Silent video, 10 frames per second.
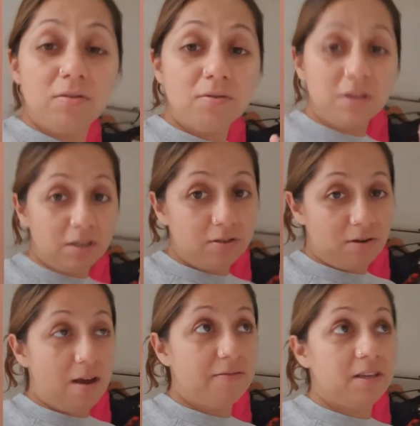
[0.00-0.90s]
need to
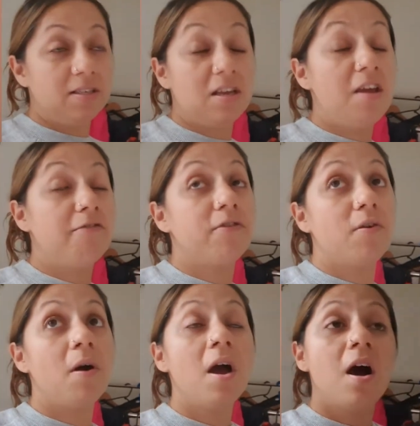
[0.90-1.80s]
have this if you
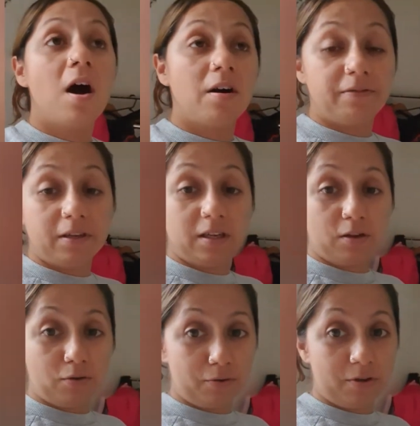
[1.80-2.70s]
are feeding
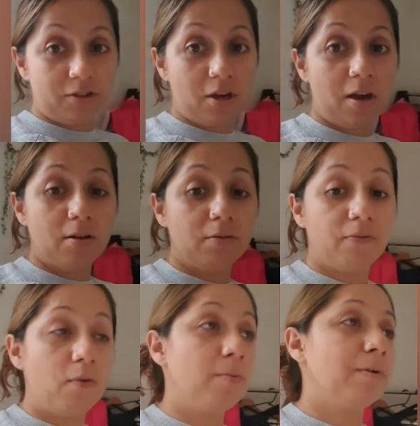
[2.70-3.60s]
your child
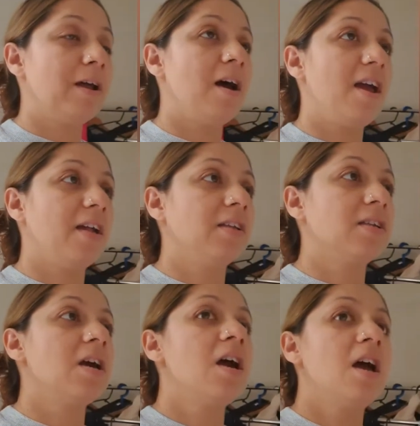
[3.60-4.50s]
formula and
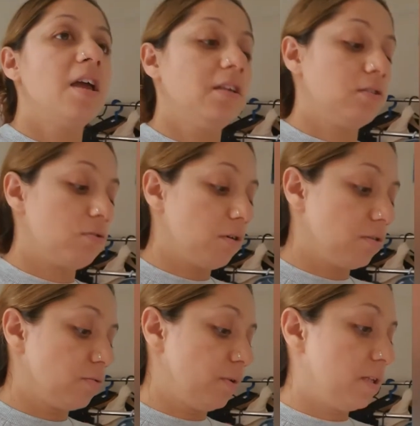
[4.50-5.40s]
he
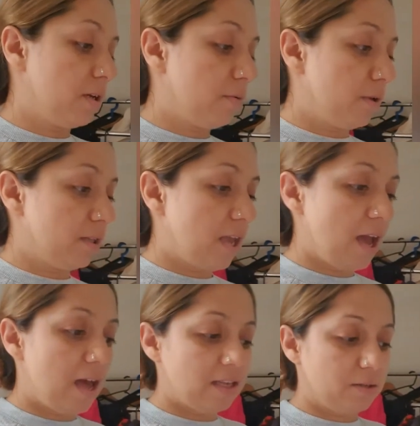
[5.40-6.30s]
struggles with
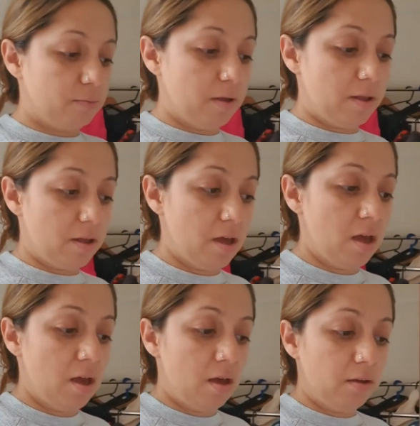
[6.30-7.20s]
gas, with,
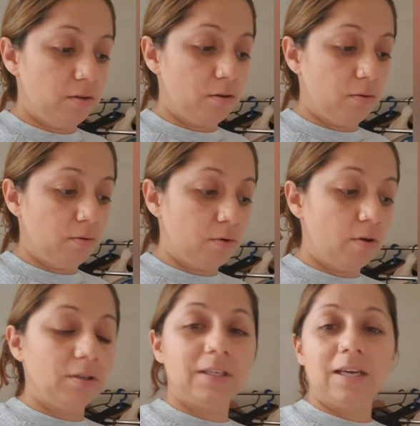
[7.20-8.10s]
you know,
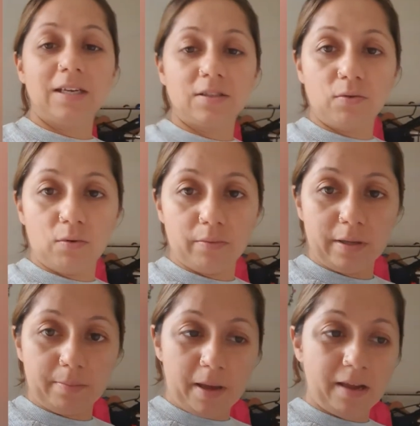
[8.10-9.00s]
colics, or
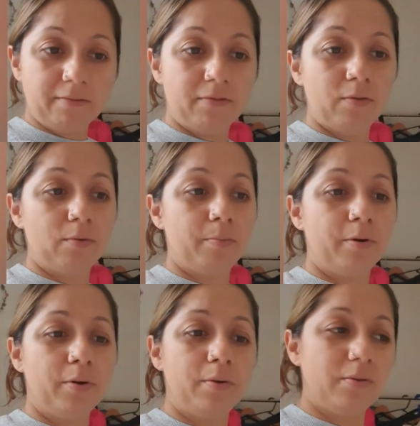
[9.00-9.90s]
with painful
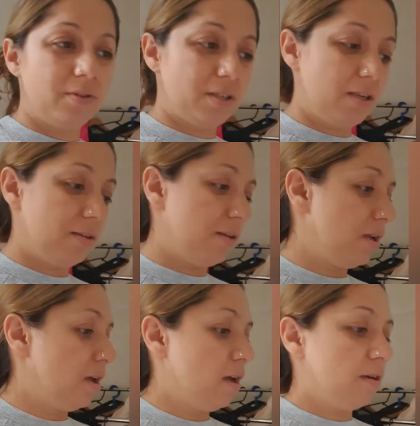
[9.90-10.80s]
poos, and,
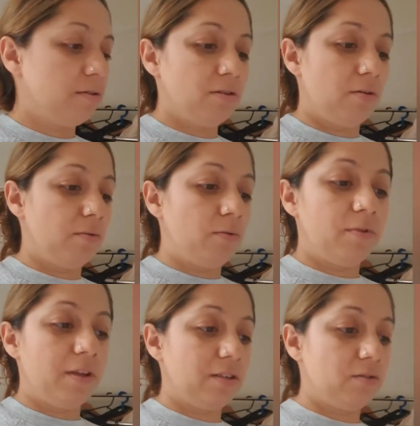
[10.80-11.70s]
you know, all
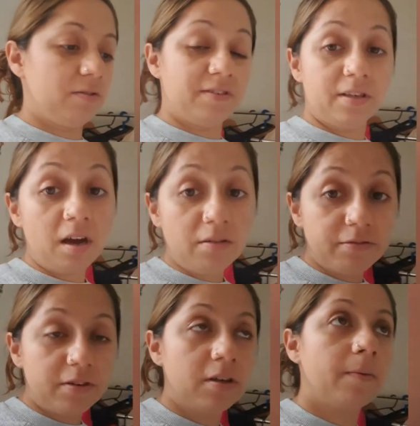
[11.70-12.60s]
that sort of stuff.
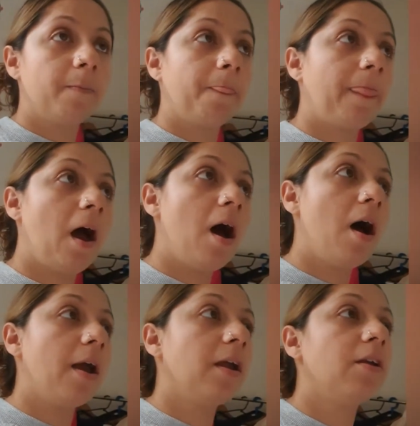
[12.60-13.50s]

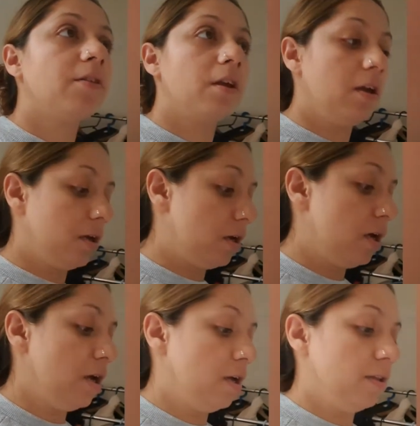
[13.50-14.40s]
I think
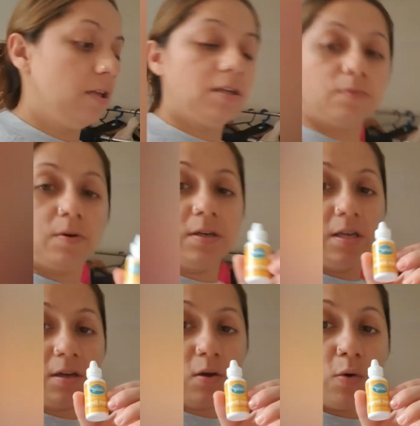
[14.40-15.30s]
this one,
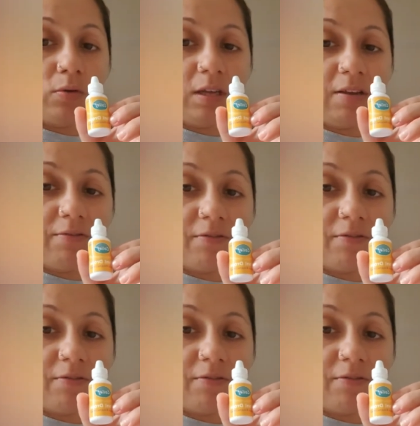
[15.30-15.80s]
Colic,